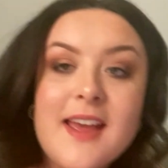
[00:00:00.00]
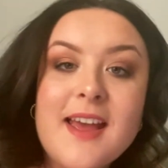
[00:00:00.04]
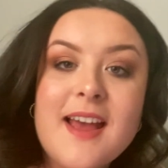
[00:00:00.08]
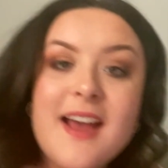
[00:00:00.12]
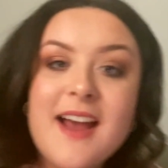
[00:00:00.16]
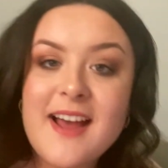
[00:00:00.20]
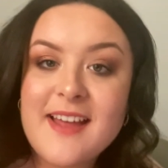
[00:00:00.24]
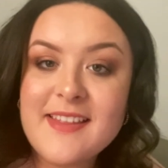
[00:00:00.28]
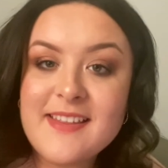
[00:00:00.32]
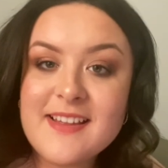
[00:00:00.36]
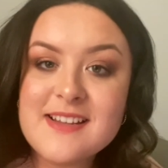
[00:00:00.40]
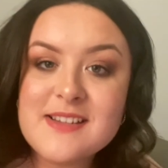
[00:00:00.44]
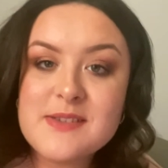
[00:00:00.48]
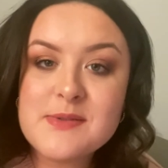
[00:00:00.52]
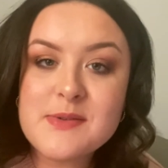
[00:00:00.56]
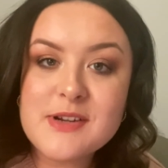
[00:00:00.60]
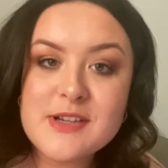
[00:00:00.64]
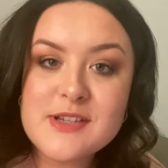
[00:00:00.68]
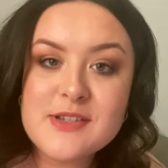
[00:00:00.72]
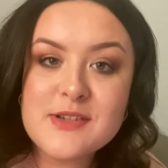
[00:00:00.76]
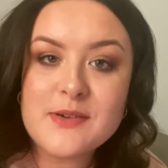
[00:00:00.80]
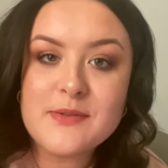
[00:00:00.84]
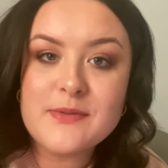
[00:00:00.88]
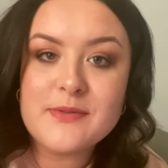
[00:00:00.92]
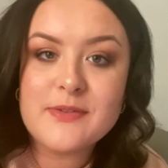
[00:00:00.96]
And that's where I
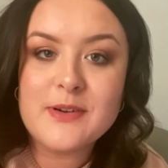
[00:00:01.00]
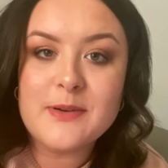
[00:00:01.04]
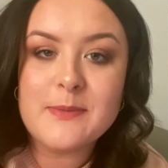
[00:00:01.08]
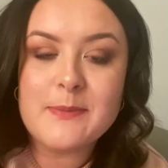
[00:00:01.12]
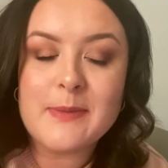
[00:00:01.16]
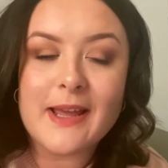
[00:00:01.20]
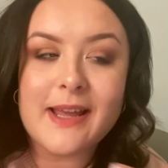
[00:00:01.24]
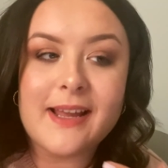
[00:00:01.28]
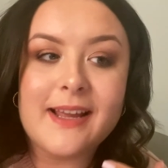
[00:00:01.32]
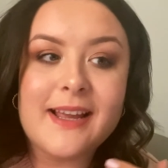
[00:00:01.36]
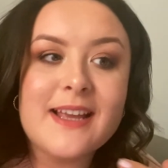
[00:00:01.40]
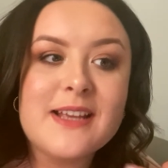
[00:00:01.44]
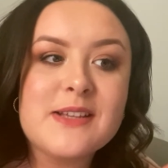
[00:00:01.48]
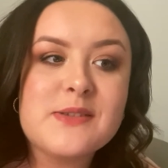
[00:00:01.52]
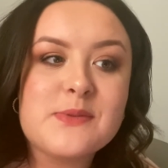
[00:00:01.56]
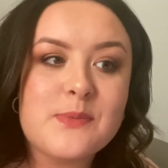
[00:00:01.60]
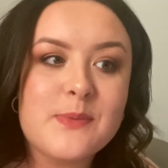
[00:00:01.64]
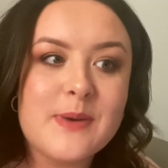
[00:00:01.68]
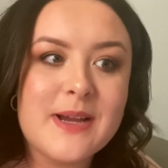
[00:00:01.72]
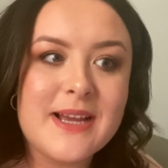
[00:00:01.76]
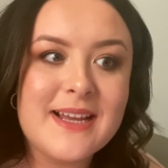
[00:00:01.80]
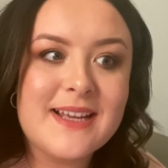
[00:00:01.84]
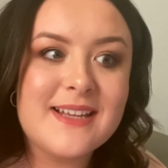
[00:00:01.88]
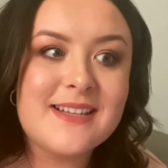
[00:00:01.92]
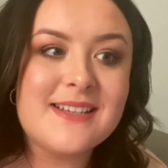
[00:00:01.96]
stopped filming. It's
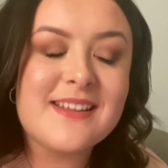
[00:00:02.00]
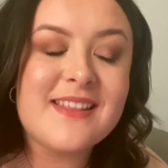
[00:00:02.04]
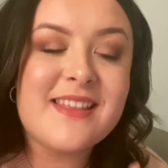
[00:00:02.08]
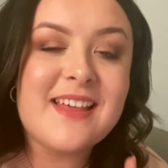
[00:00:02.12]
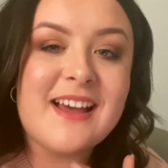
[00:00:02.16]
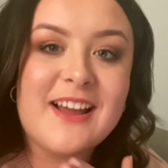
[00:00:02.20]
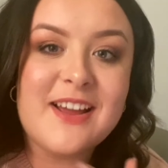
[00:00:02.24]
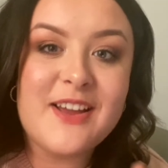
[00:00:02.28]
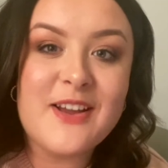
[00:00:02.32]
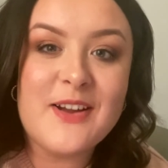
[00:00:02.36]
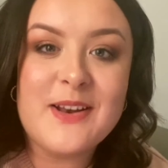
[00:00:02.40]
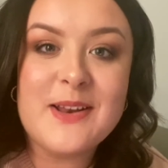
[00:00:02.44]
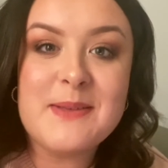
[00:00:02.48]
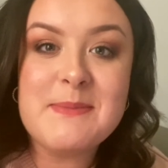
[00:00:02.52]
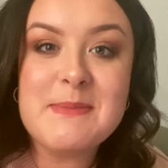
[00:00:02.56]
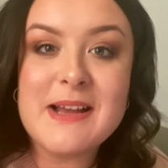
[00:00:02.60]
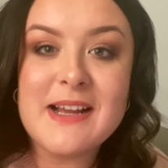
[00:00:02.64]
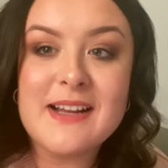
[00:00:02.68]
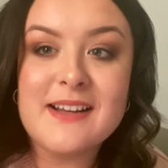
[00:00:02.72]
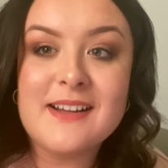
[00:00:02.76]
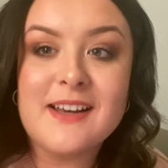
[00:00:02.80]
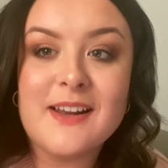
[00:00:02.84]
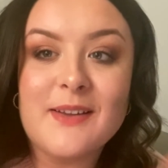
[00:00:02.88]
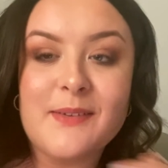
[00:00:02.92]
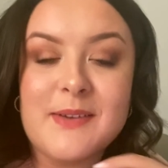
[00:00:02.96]
weird that I only
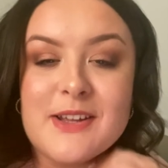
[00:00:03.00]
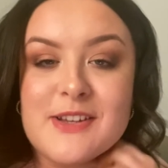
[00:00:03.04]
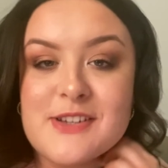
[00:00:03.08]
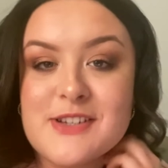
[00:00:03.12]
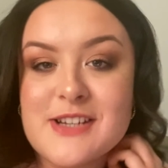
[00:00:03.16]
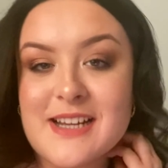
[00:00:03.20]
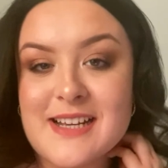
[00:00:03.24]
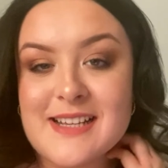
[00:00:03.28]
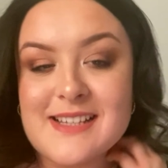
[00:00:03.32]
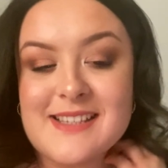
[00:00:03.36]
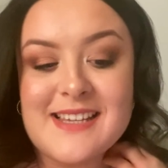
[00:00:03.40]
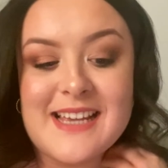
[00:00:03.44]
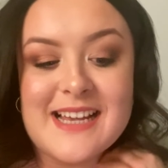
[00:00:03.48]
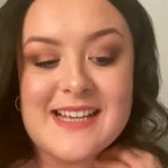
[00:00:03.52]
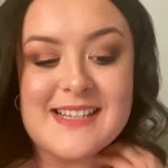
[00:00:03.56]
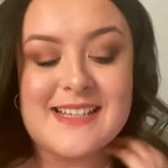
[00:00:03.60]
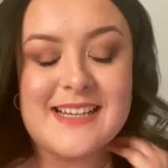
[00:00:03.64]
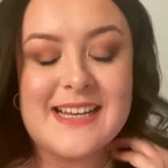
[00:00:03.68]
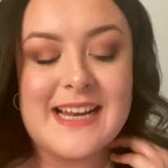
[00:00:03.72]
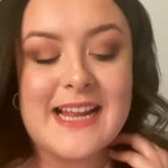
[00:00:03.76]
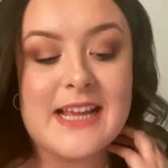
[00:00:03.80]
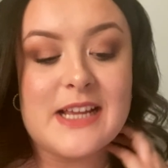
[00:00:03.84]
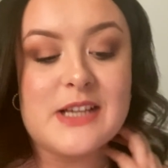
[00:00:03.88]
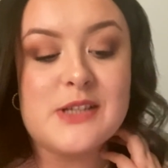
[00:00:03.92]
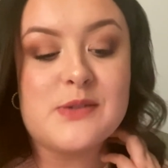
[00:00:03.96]
met Chloe and Jess
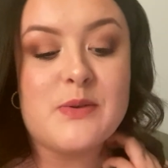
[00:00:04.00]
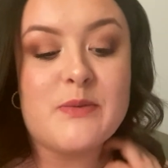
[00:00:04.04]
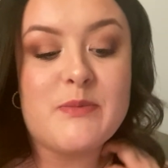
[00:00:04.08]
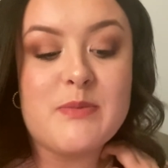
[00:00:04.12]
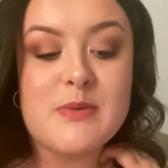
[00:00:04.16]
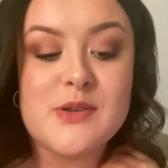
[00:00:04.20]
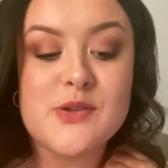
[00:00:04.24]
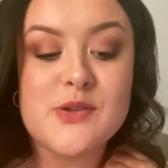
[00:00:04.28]
yesterday because we've been